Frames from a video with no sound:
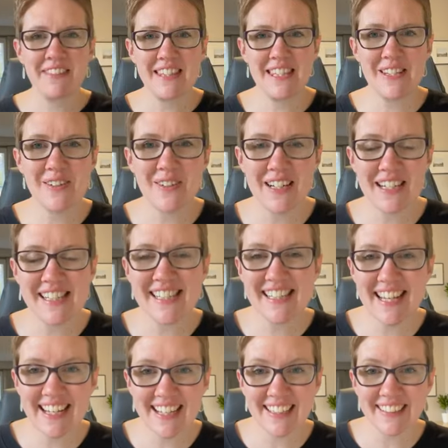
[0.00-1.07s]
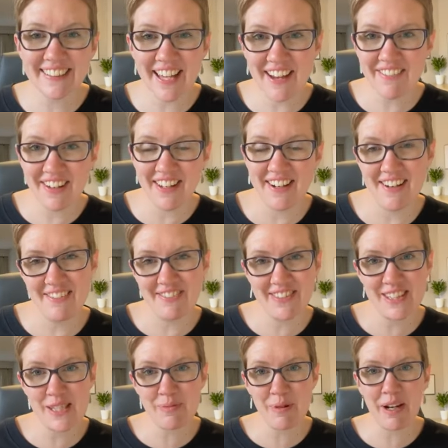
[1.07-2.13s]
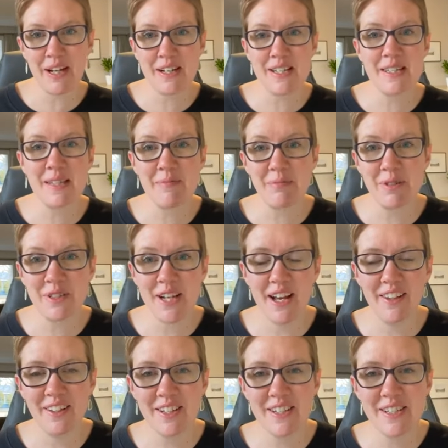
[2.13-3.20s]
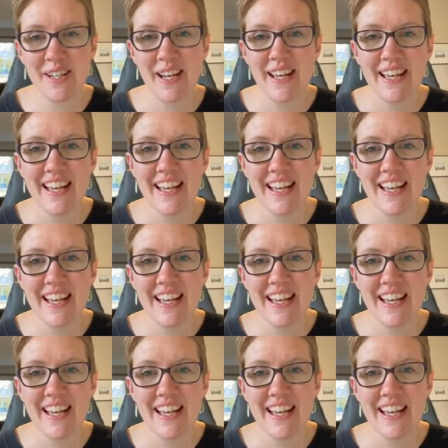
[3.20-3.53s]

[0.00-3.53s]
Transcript: so it's day 11 of the Spring into Simple challenge,